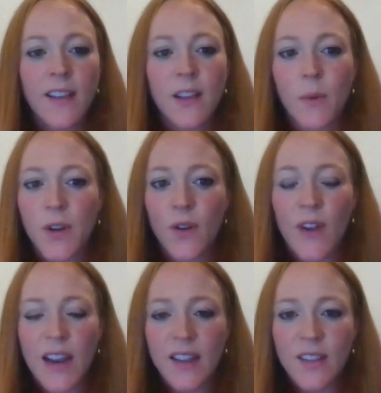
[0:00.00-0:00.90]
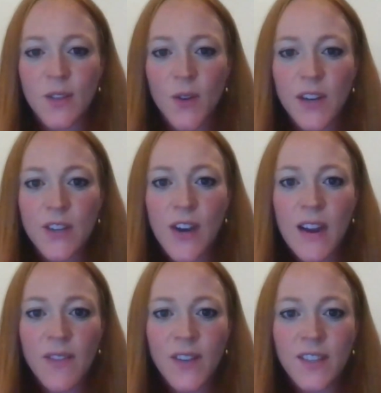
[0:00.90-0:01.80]
There were no regulatory
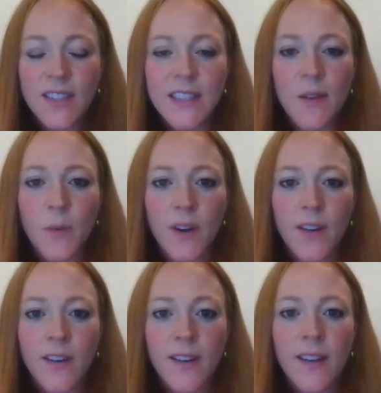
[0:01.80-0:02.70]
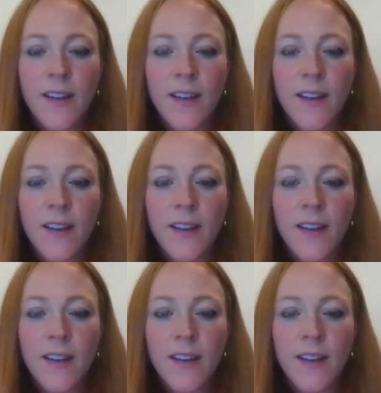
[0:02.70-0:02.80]
drivers that were